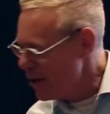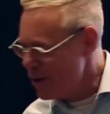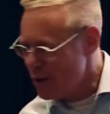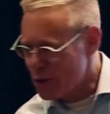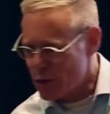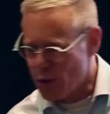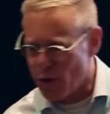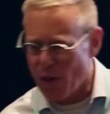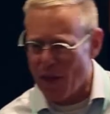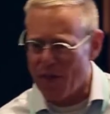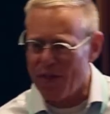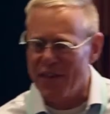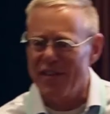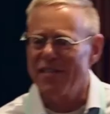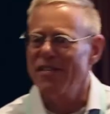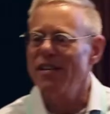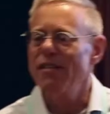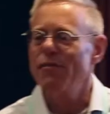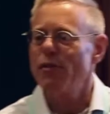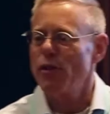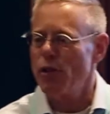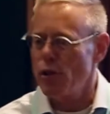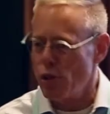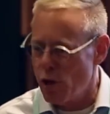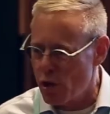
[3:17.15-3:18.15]
So that this
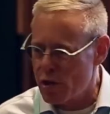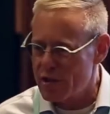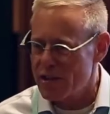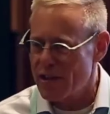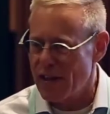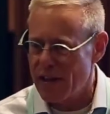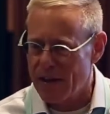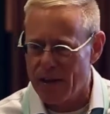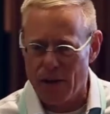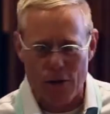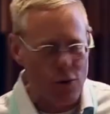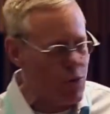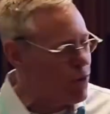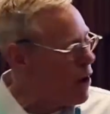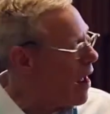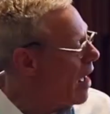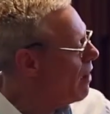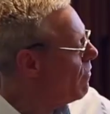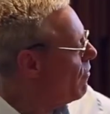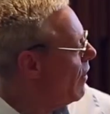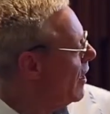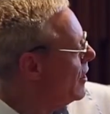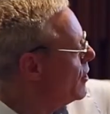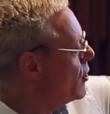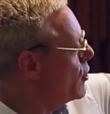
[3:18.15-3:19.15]
even looks like a
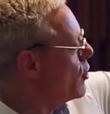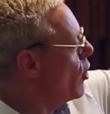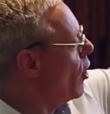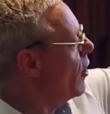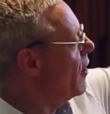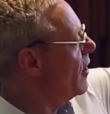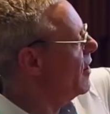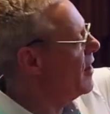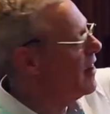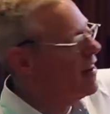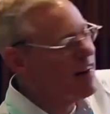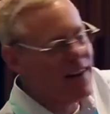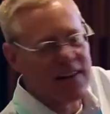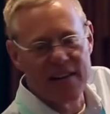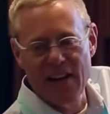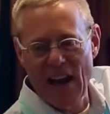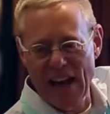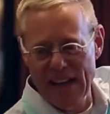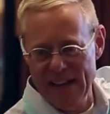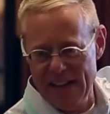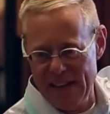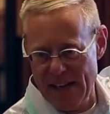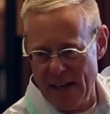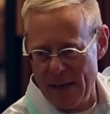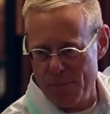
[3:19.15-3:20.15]
graph, I started it at
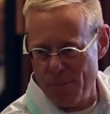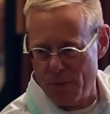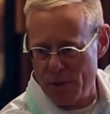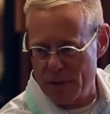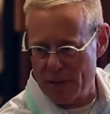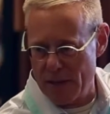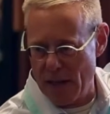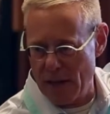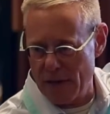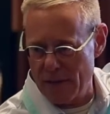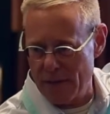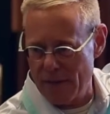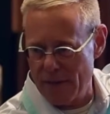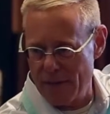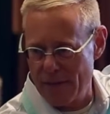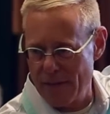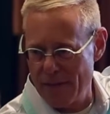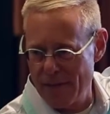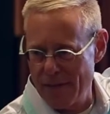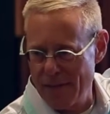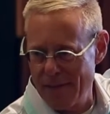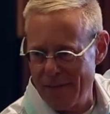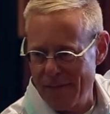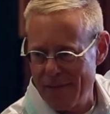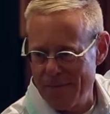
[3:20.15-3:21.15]
98%.
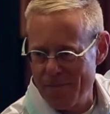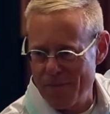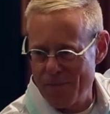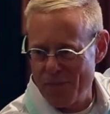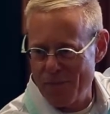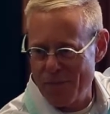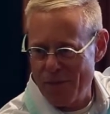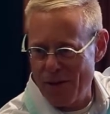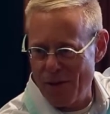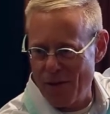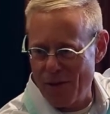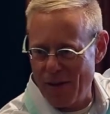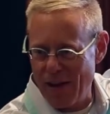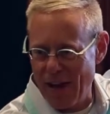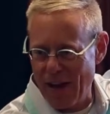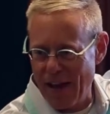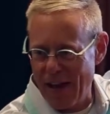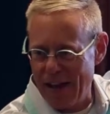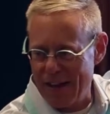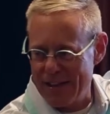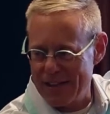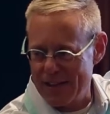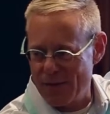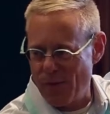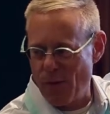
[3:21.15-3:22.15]

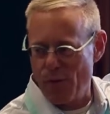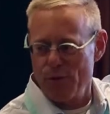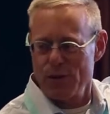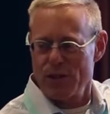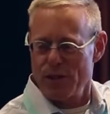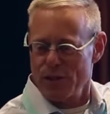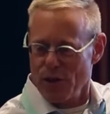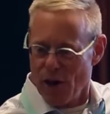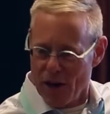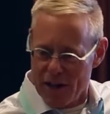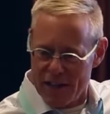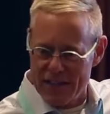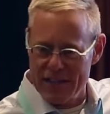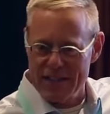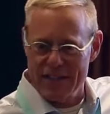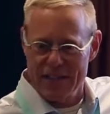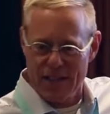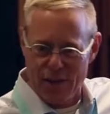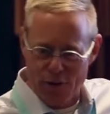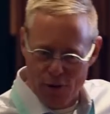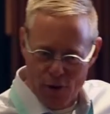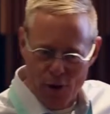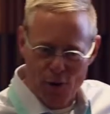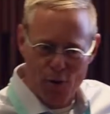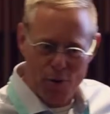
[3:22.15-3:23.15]
Okay? Because if I would start at
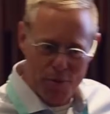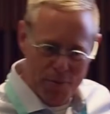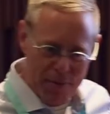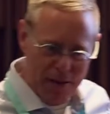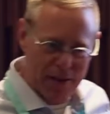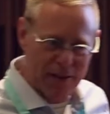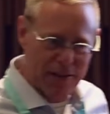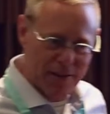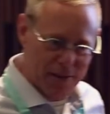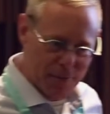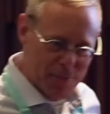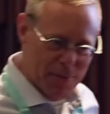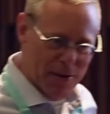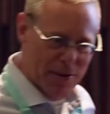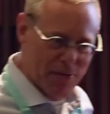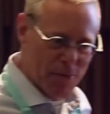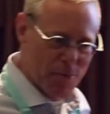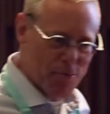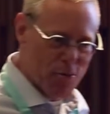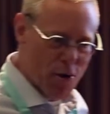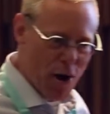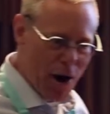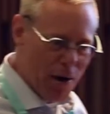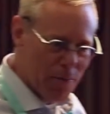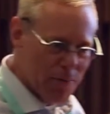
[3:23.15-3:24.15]
0, it would be a little bit of a
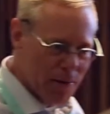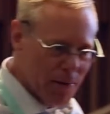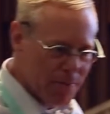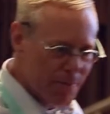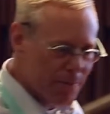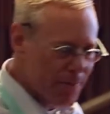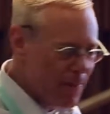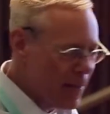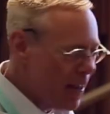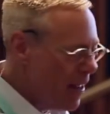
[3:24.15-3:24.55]
problem.